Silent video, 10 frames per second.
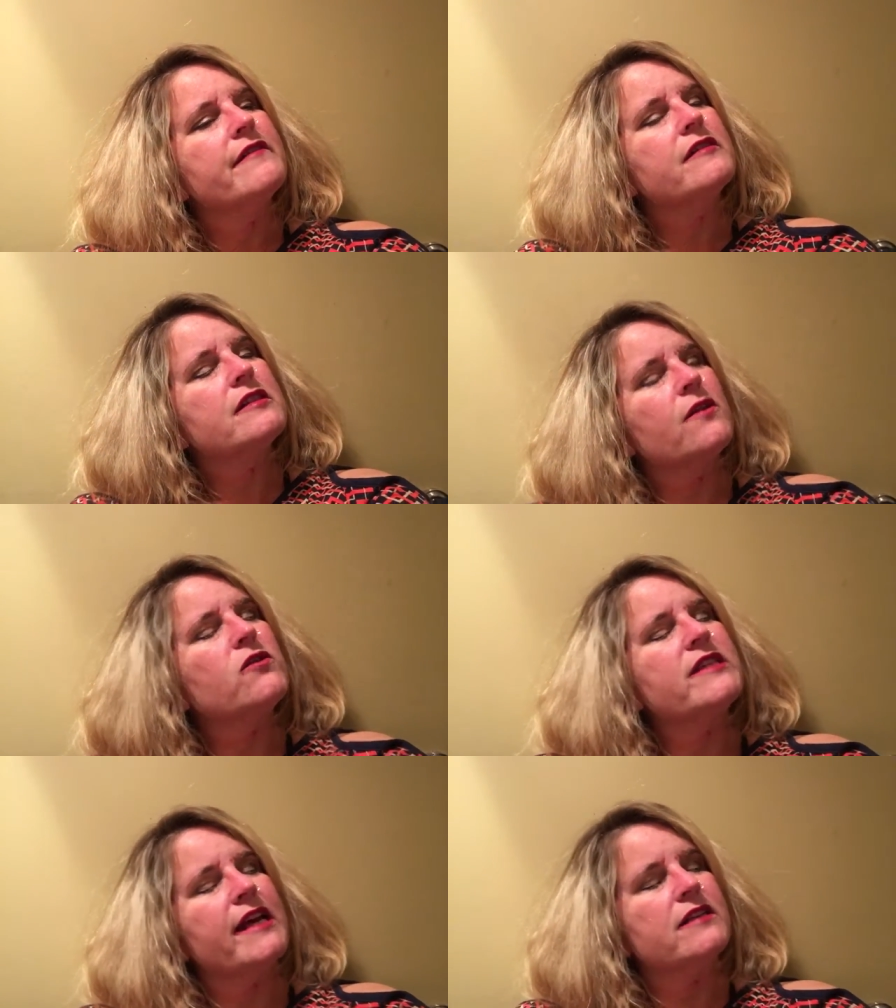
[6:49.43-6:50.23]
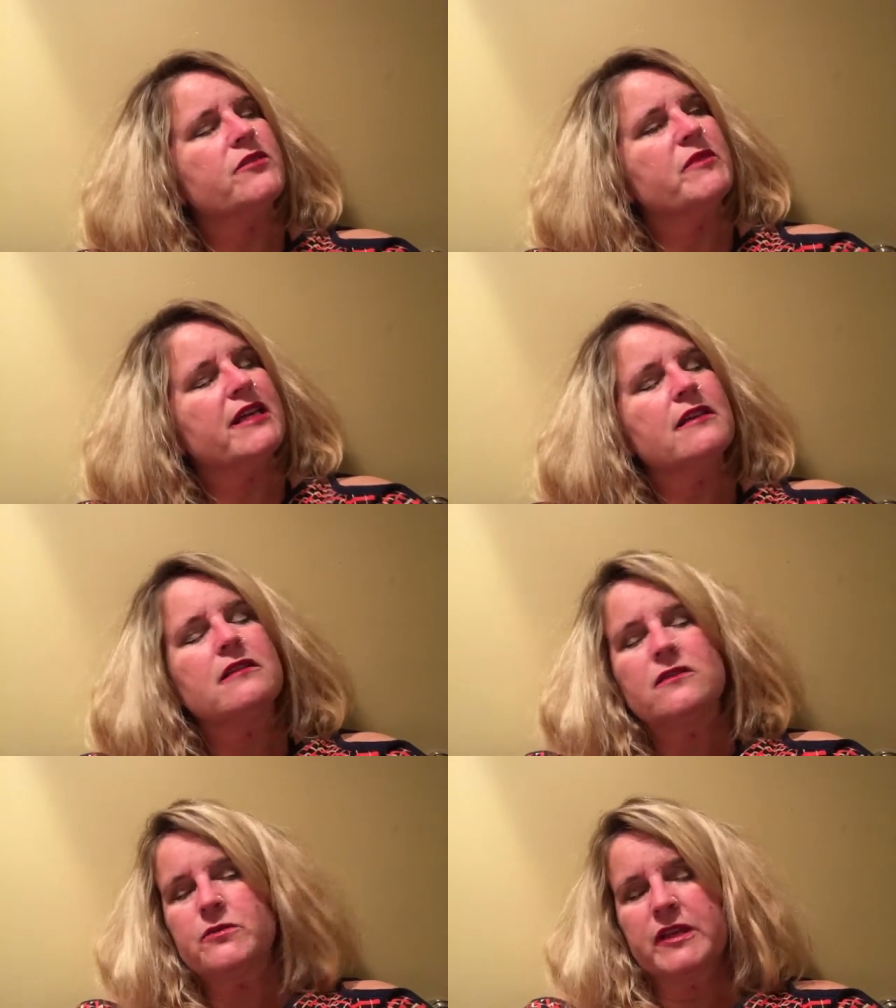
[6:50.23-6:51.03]
so sad to me,
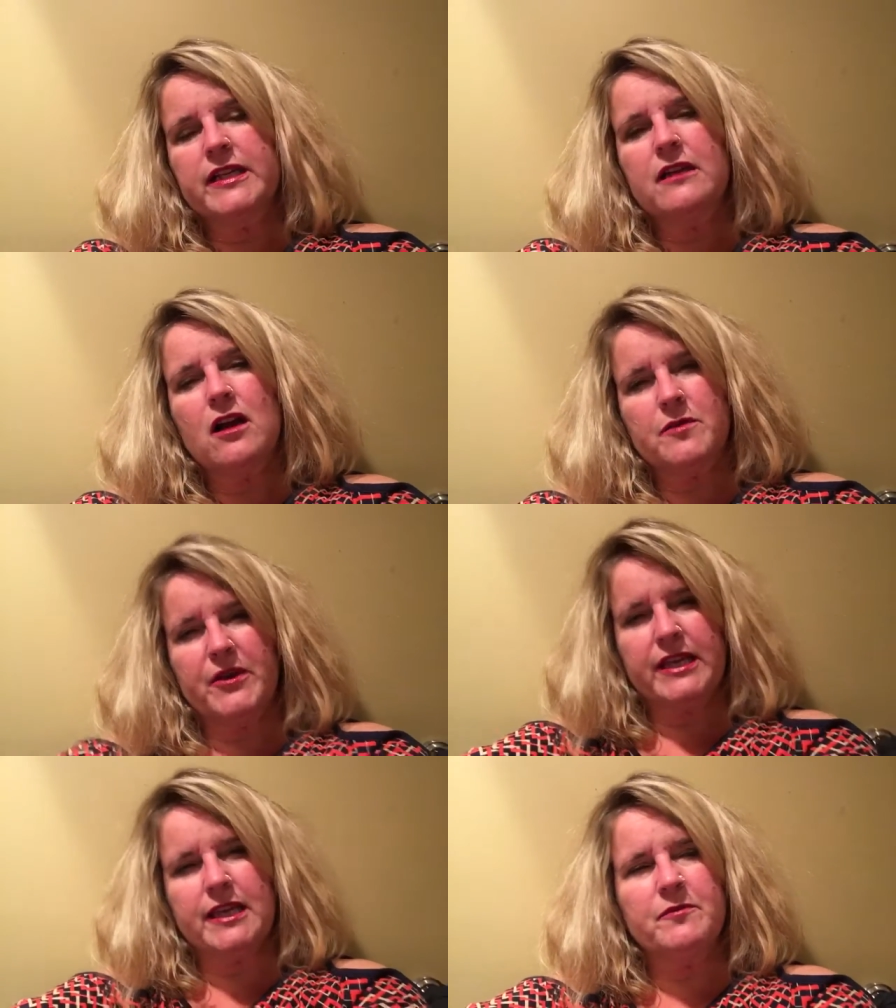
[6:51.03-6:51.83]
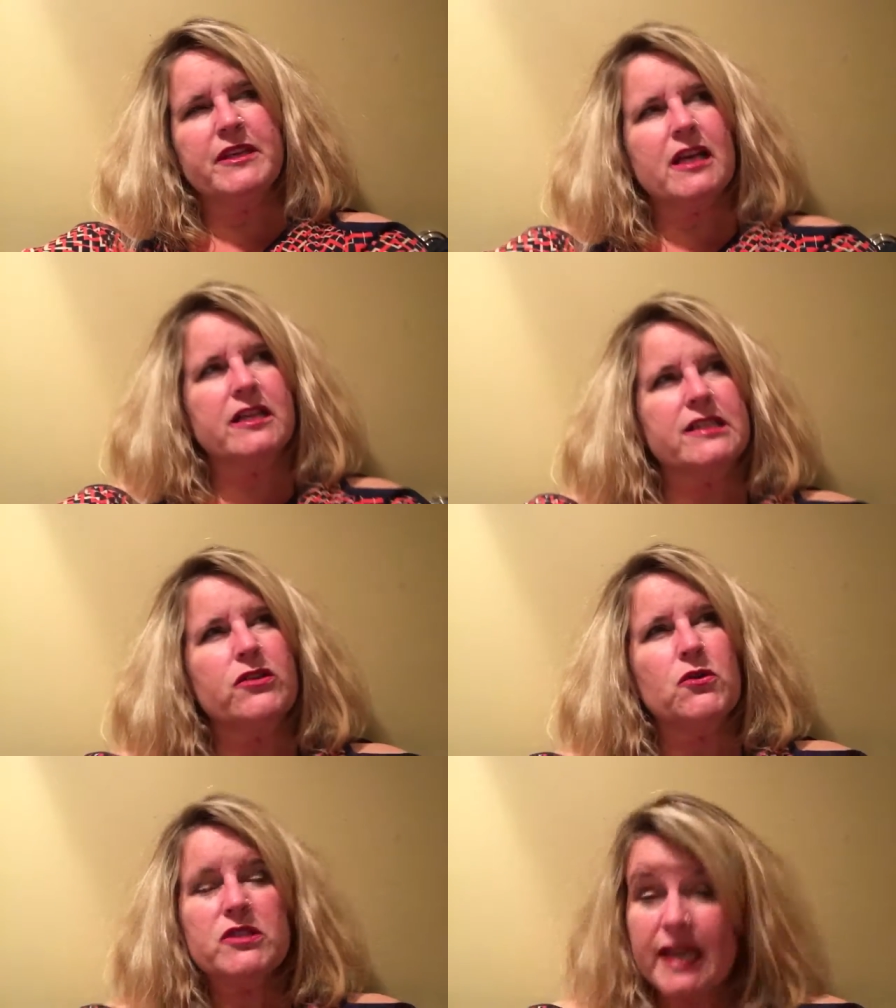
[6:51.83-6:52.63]
really heartbreaking, because
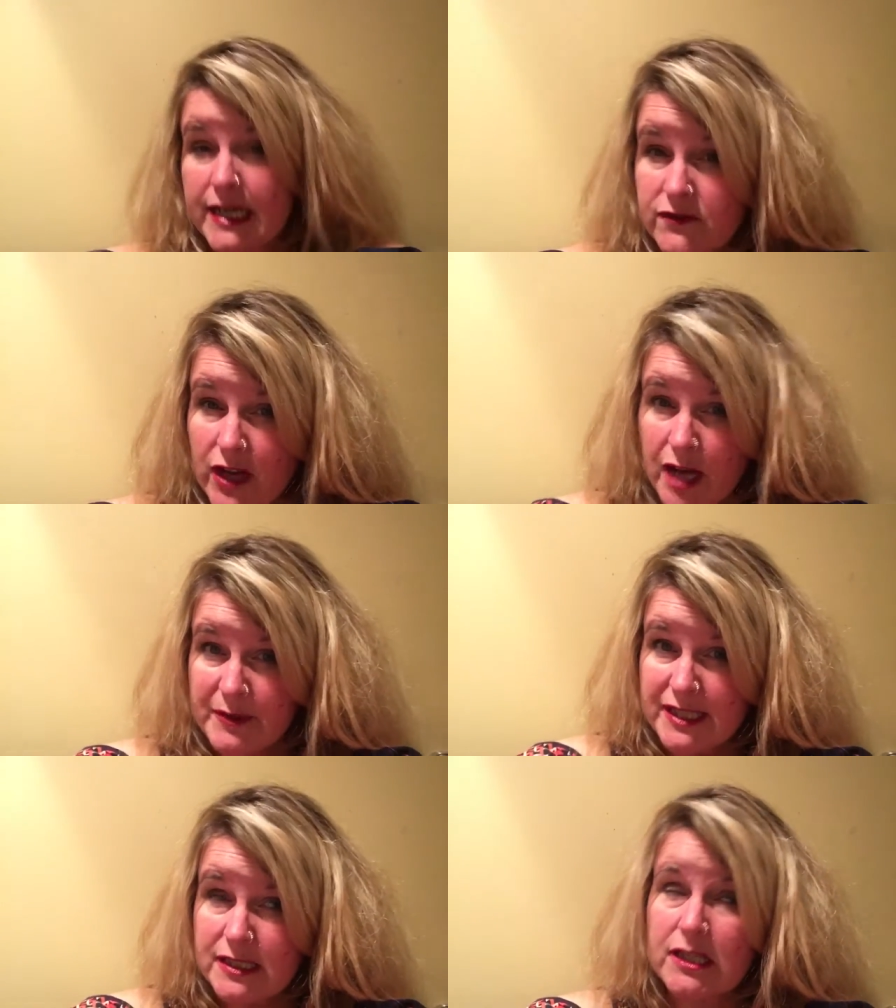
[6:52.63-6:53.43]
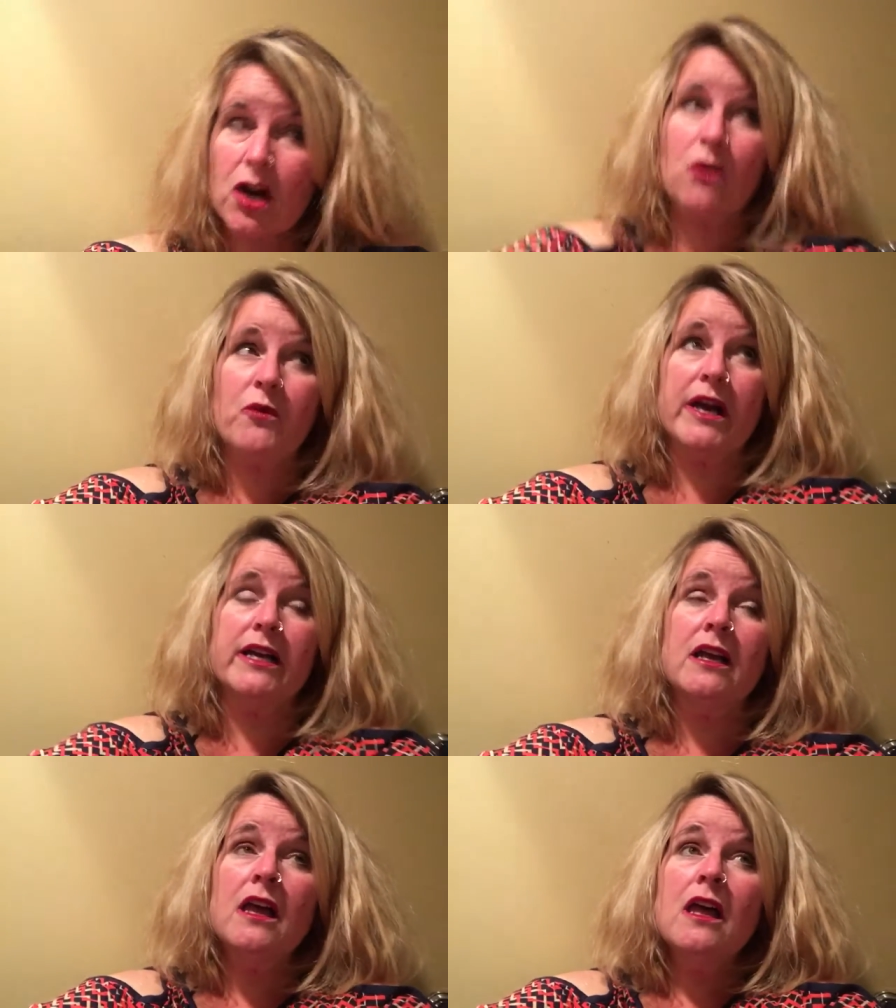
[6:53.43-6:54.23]
those kind of comments are what